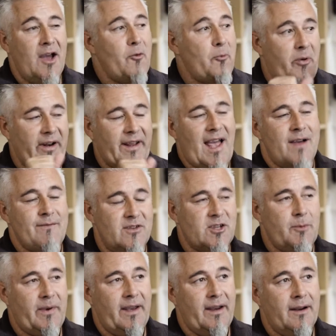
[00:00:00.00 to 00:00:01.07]
would put a canvas
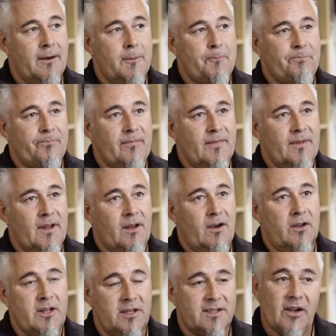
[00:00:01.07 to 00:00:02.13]
up here
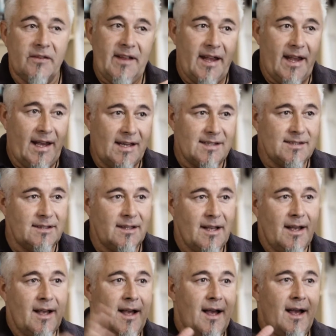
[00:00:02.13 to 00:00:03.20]
on the easel,
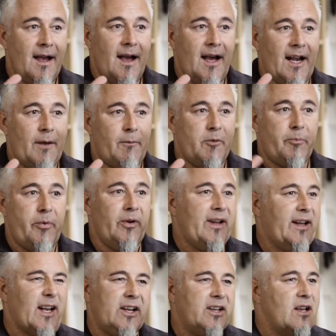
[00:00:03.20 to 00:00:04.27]
and I would put
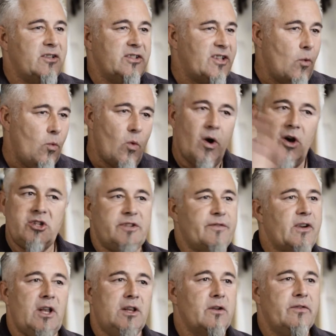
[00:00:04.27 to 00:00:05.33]
just a wash of a
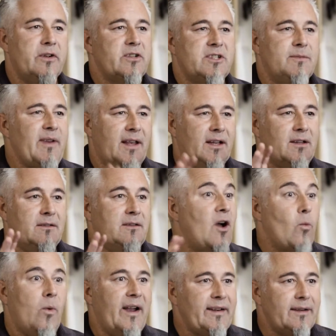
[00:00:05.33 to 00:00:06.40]
colour over it, just to make it
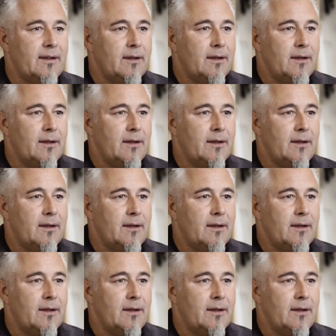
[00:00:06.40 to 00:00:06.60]
not white.